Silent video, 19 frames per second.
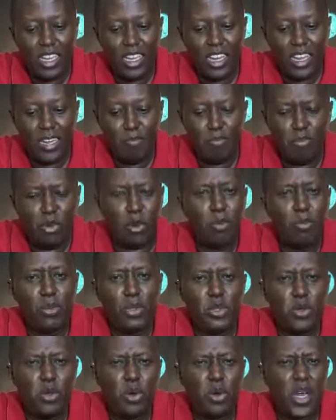And probably
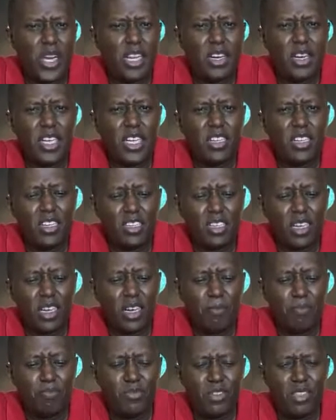you are wondering,
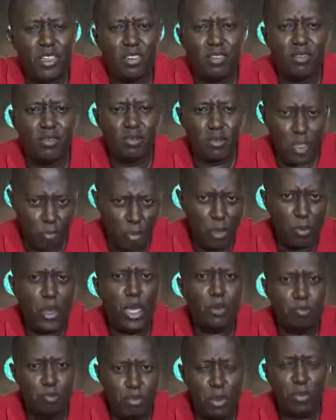and maybe
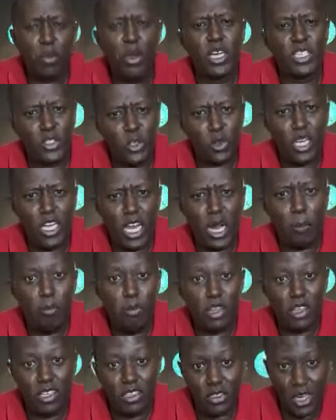people are stocking up
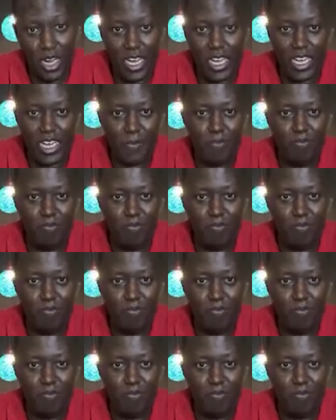with dry